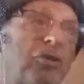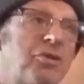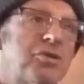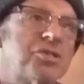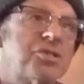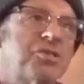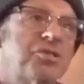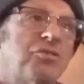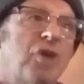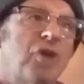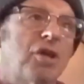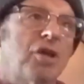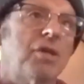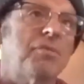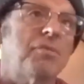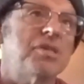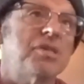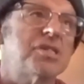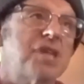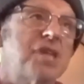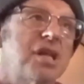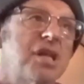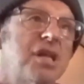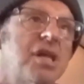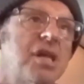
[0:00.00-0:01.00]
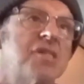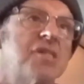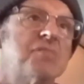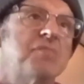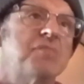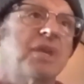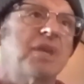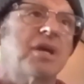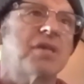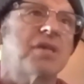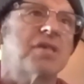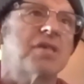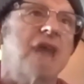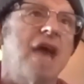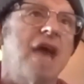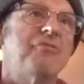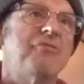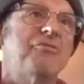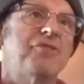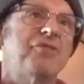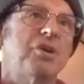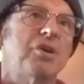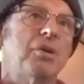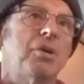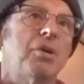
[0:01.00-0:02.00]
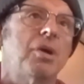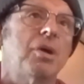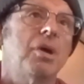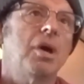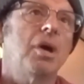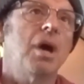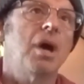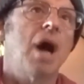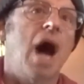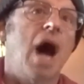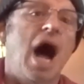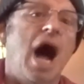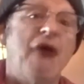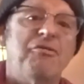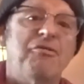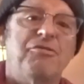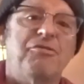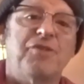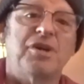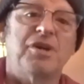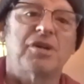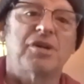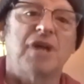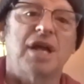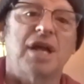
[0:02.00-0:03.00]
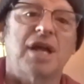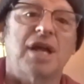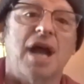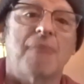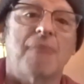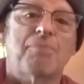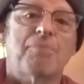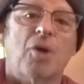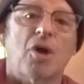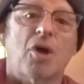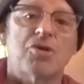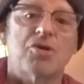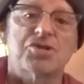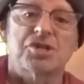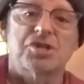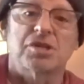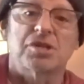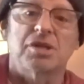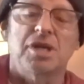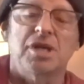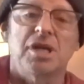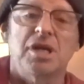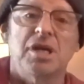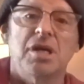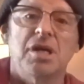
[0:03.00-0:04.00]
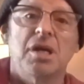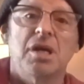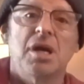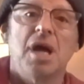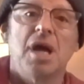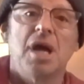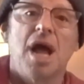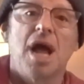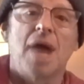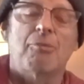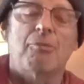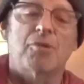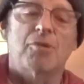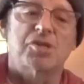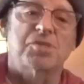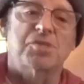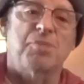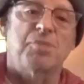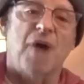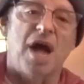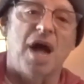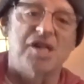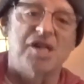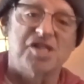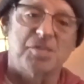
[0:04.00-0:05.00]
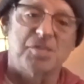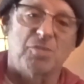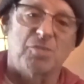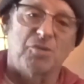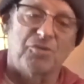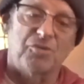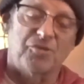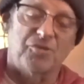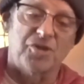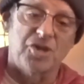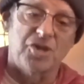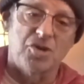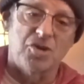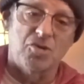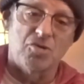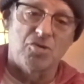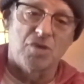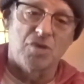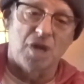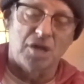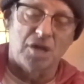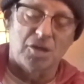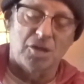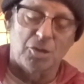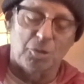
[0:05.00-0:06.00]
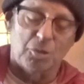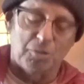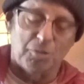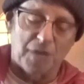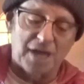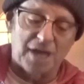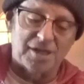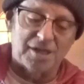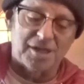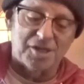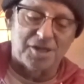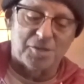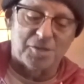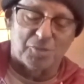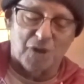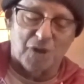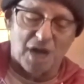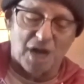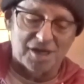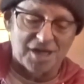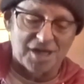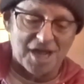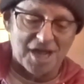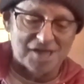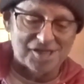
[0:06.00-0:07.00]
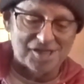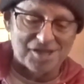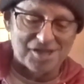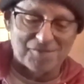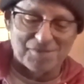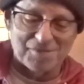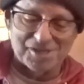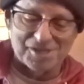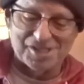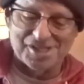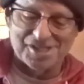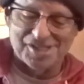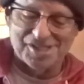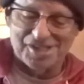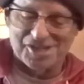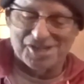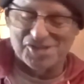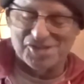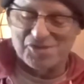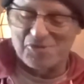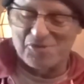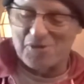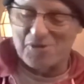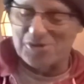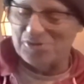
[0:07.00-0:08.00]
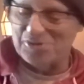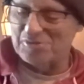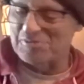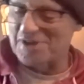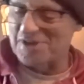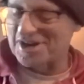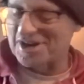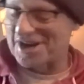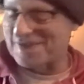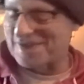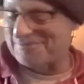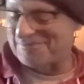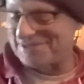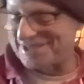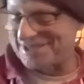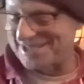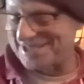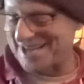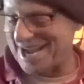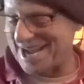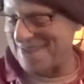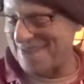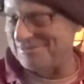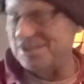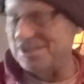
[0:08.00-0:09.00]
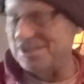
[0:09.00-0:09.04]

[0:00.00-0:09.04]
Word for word: Well, first of all, let me say this because I feel I feel like I partially am responsible for you a little bit in the broadcasting business because you worked with me a couple of